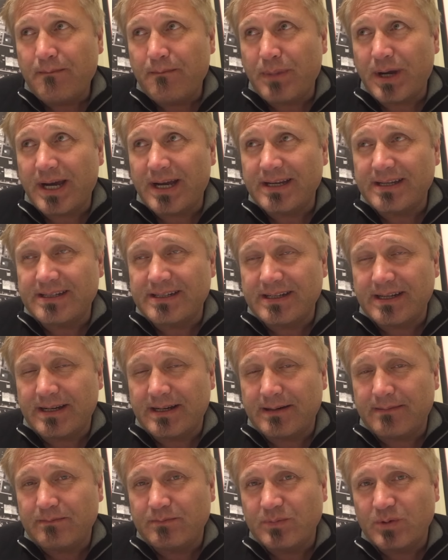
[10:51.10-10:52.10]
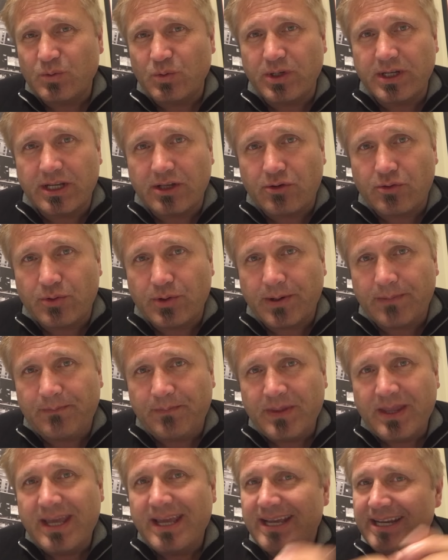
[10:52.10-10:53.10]
But um, we'll get through it
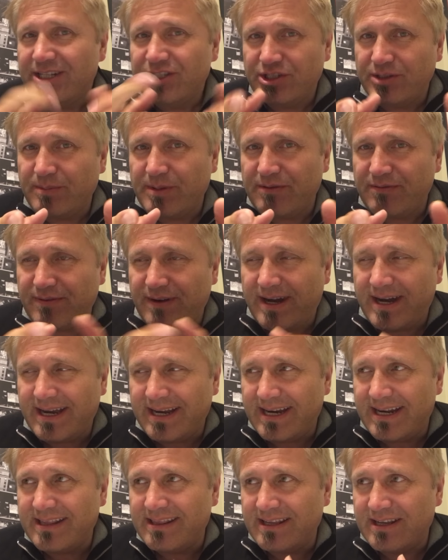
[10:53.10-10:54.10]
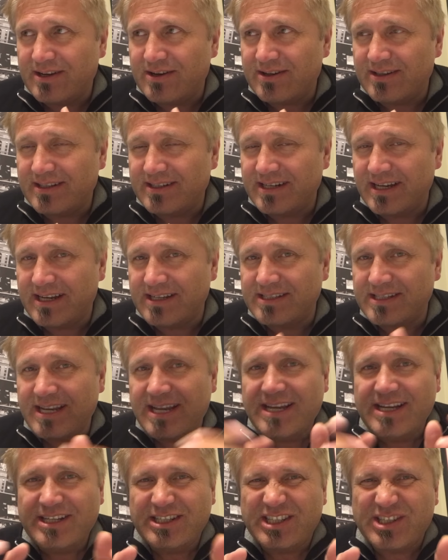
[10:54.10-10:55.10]
she'll be fine, I think, on the test.
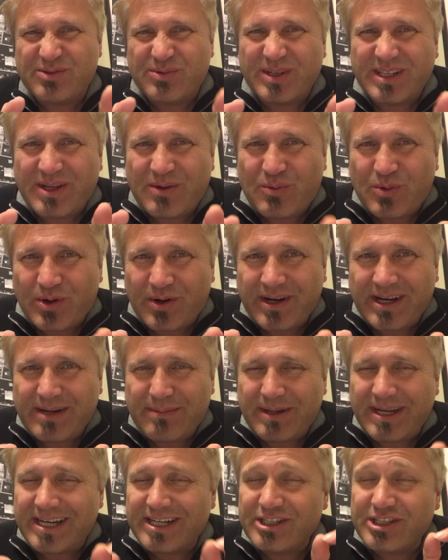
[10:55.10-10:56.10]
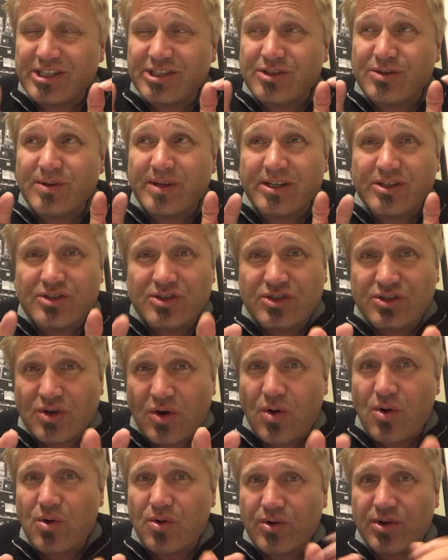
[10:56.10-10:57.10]
She's really worried because she's doing
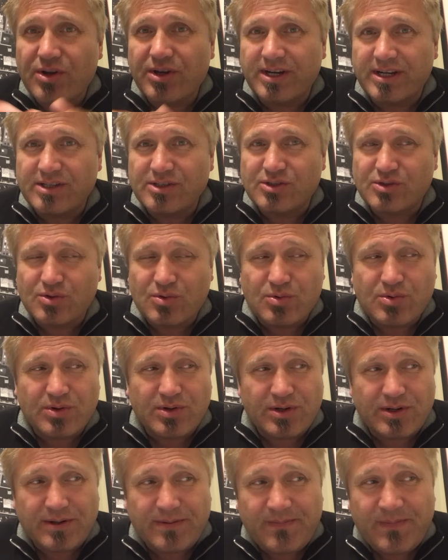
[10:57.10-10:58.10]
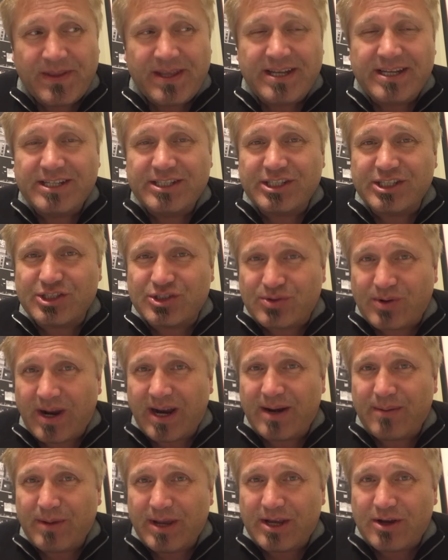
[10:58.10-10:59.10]
so good in school. She's
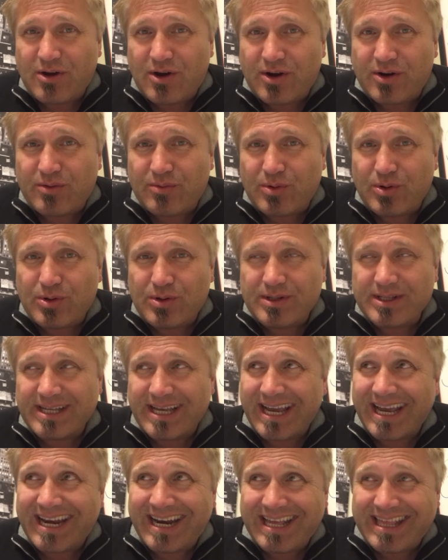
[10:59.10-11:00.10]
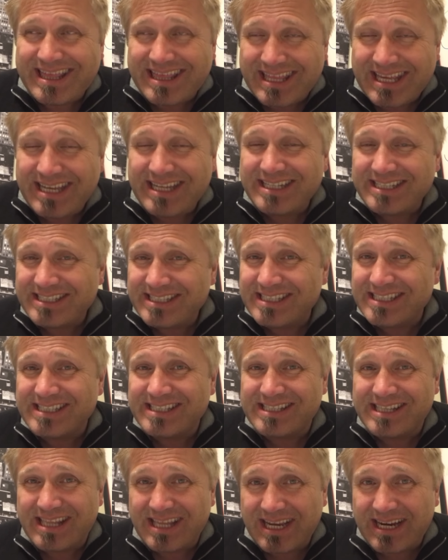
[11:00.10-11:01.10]
trying to make honor roll, and I think
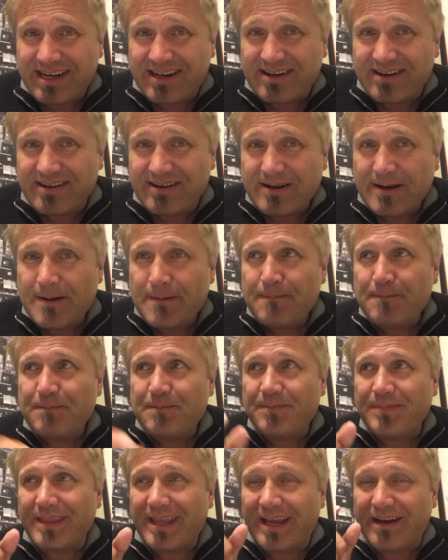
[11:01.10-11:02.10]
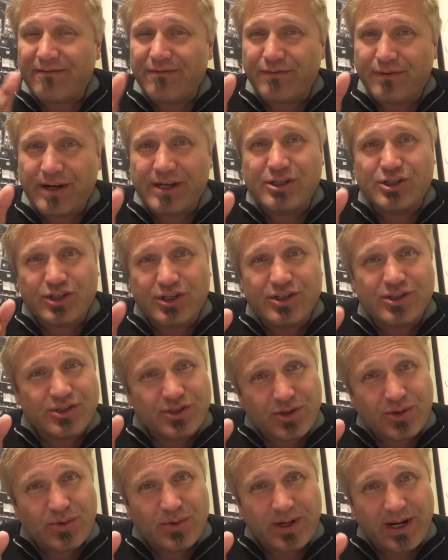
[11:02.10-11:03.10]
she's there, and French could
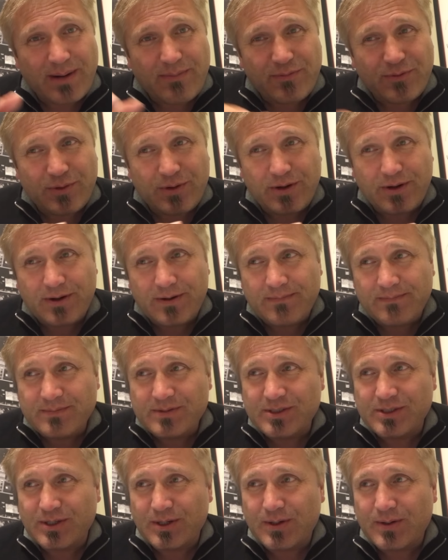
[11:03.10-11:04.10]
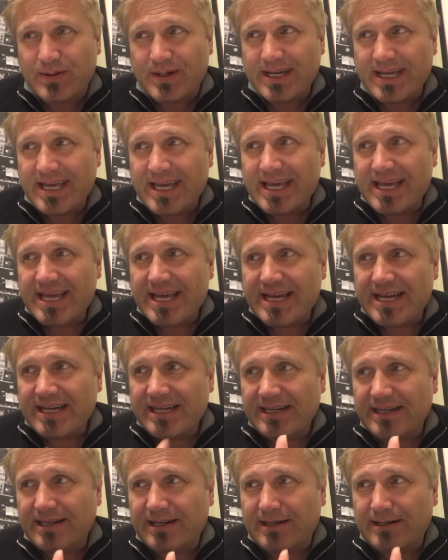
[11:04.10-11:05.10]
screw it up for her. So,
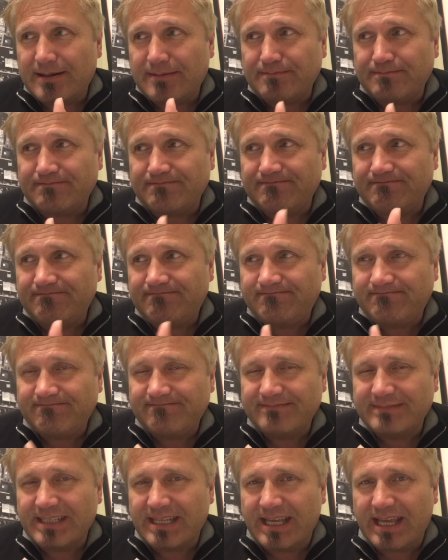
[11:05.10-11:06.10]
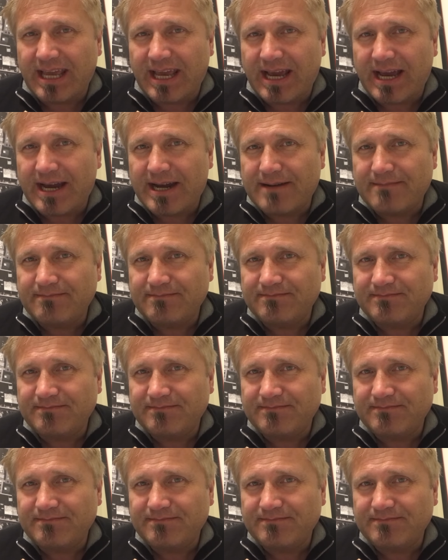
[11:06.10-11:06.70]
um, yeah,